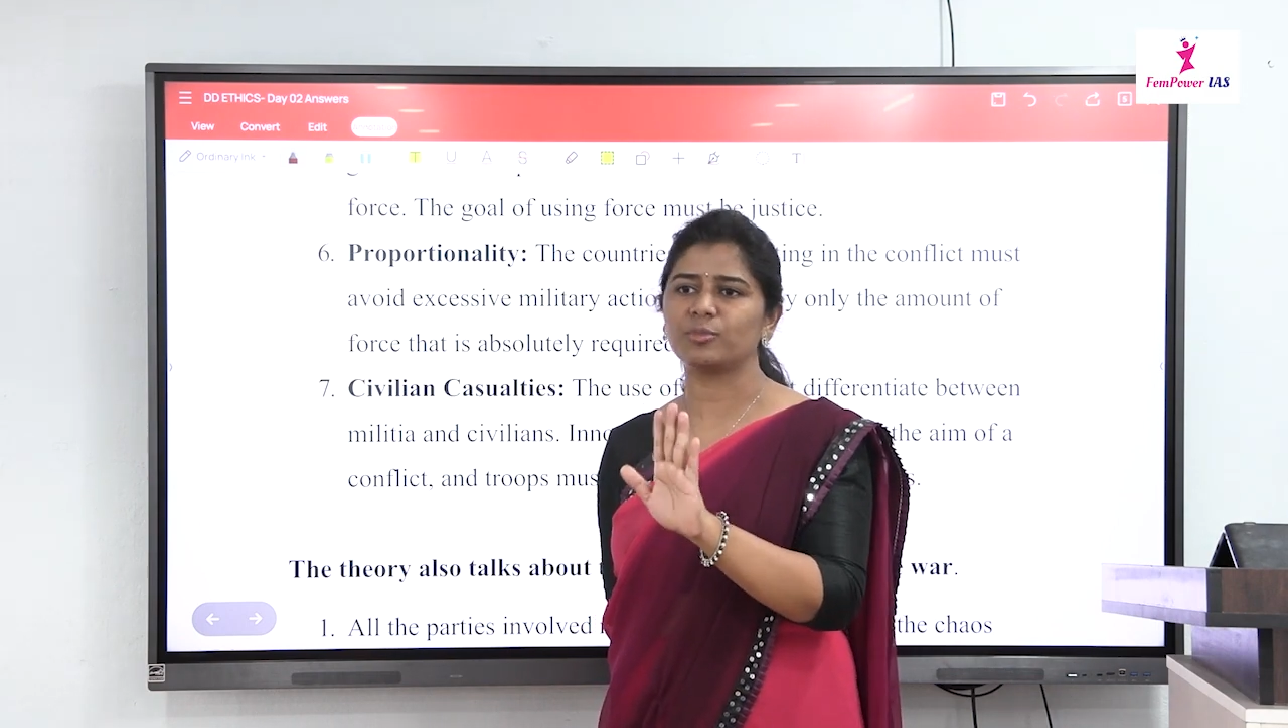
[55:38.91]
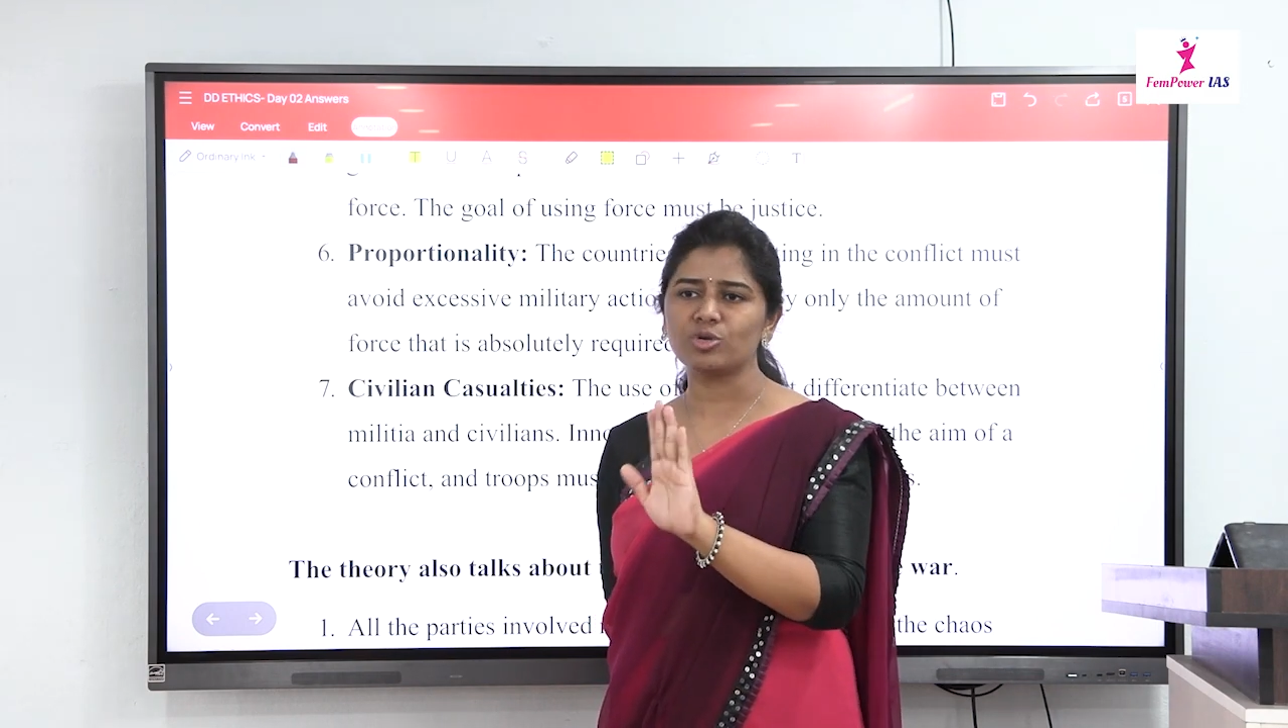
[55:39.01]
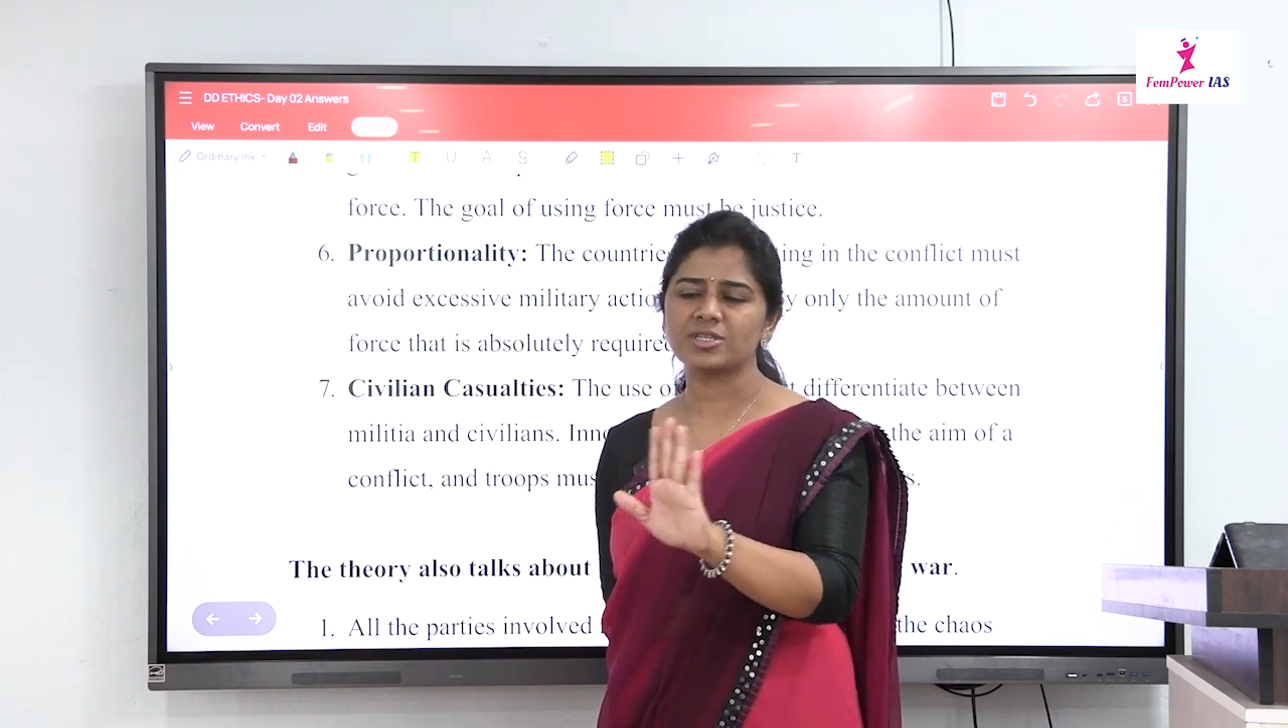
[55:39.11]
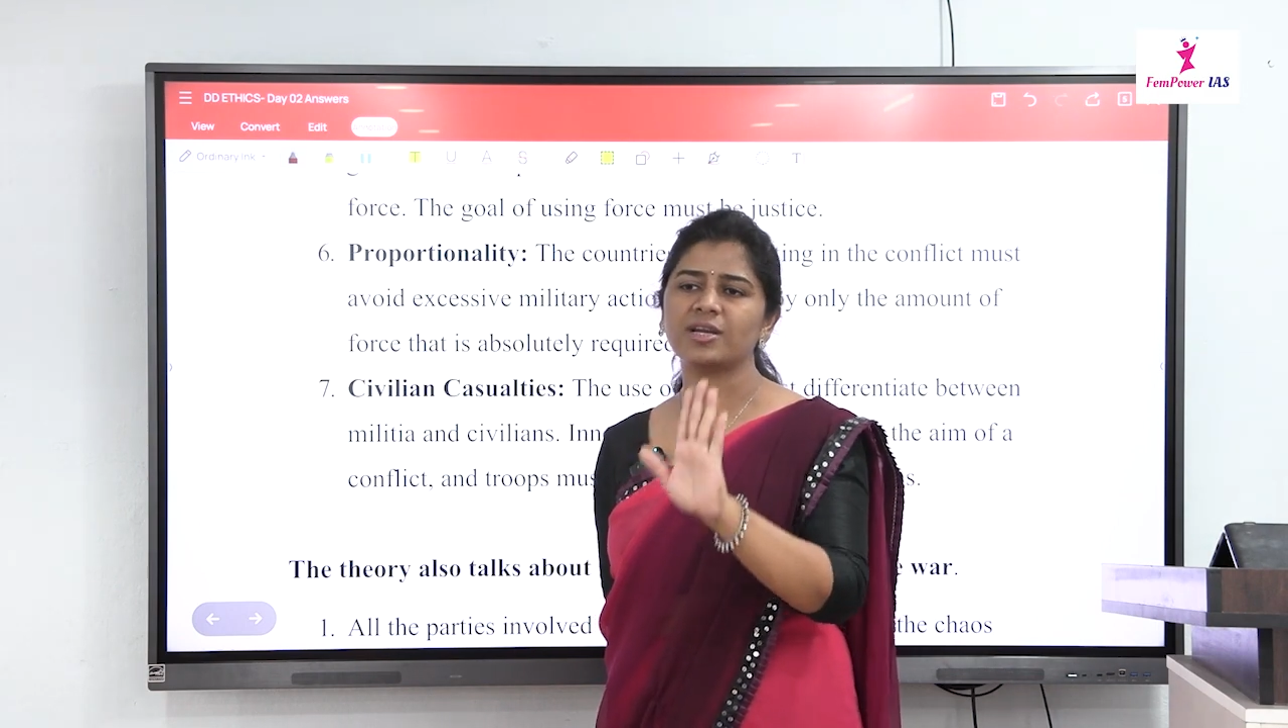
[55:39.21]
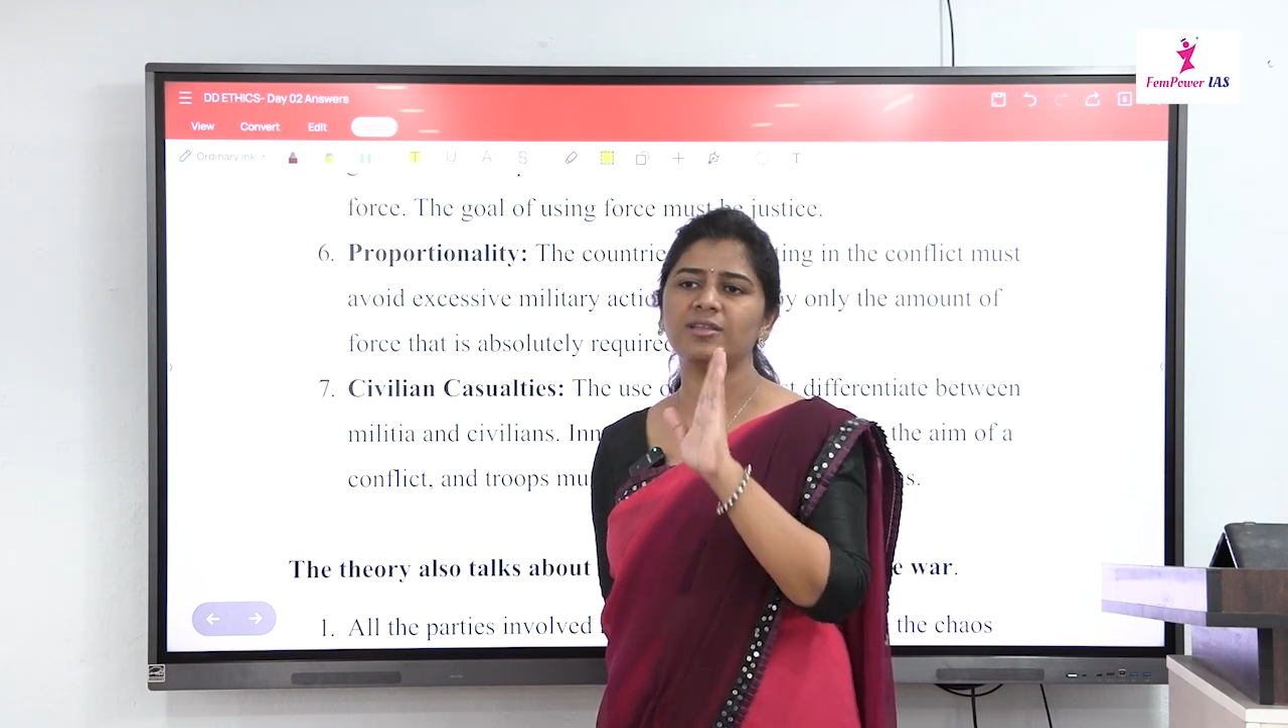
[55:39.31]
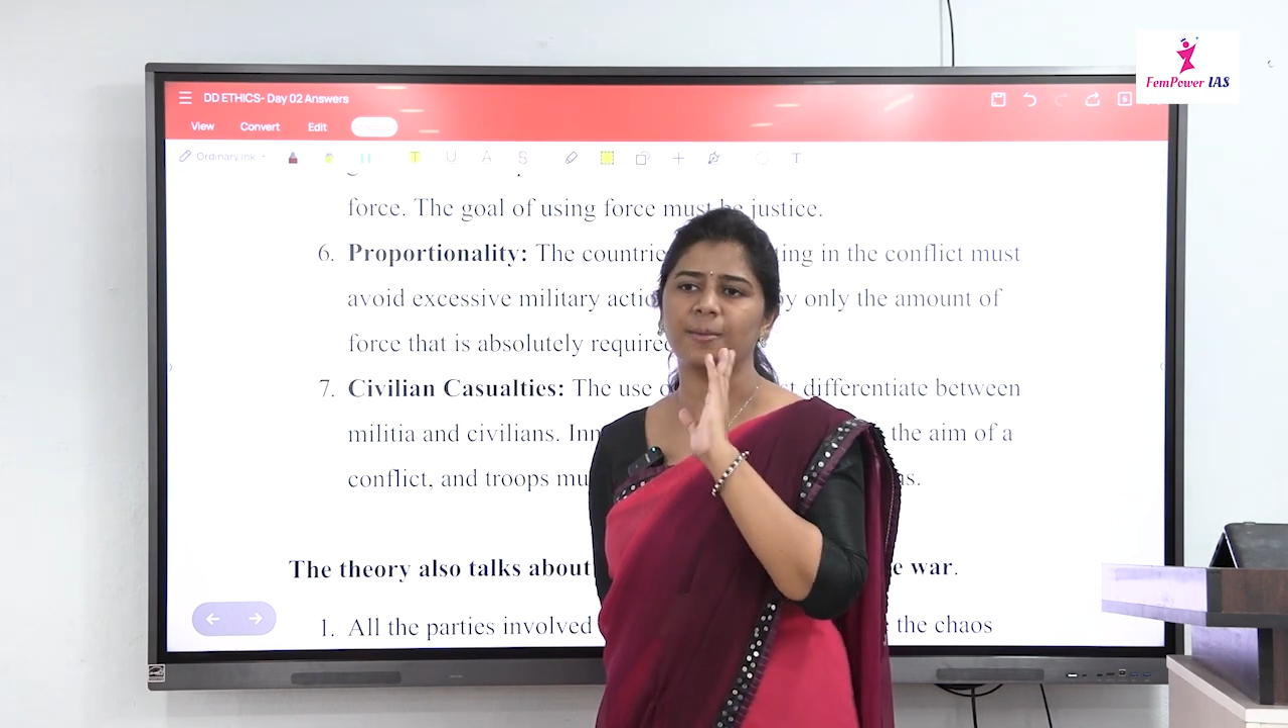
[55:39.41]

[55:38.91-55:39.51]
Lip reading: you send